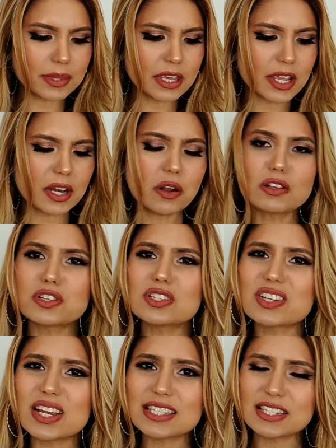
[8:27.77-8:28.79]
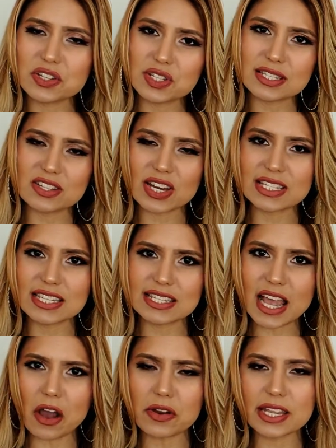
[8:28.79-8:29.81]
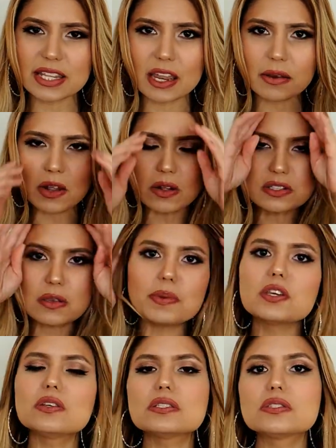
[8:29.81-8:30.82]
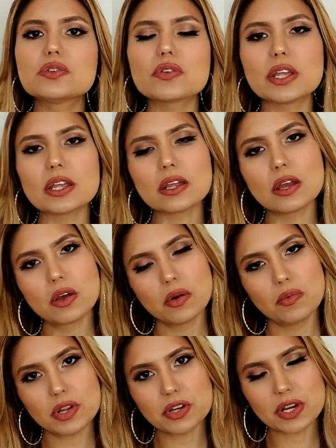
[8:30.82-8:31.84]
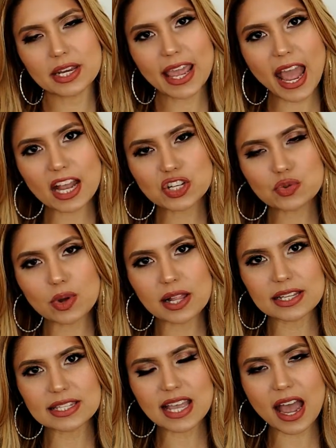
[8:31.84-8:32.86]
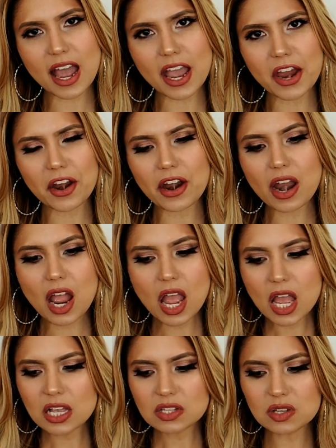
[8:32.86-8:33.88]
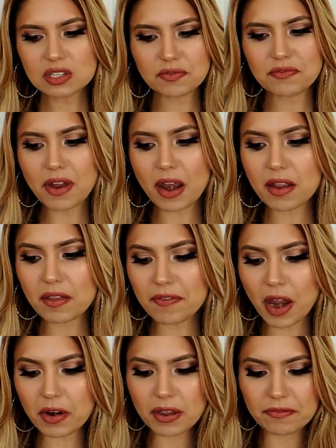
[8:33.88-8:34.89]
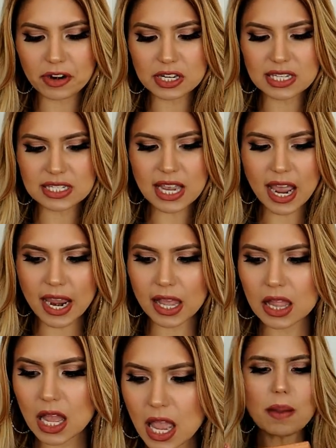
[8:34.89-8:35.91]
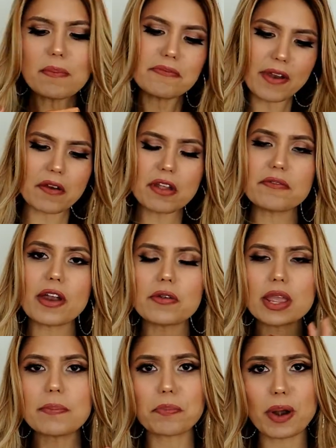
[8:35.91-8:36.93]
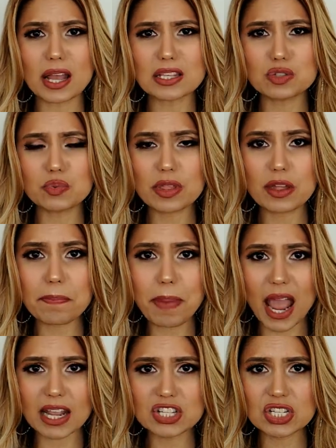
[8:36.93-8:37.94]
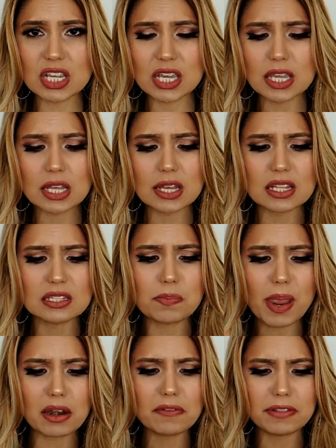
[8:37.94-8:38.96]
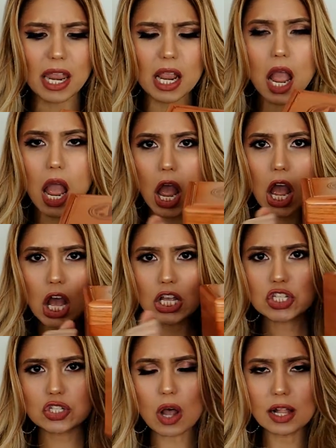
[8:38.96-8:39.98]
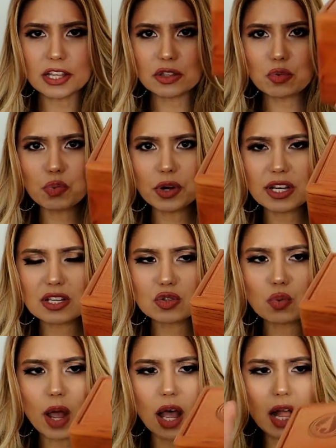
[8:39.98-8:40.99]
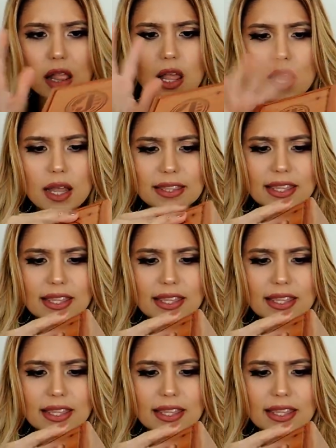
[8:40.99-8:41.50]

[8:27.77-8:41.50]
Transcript: You can also dress it down. It can also be used during when you're in casual attire. So it's very versatile. So I'm very impressed with their packaging. It's made of like solid wood as well.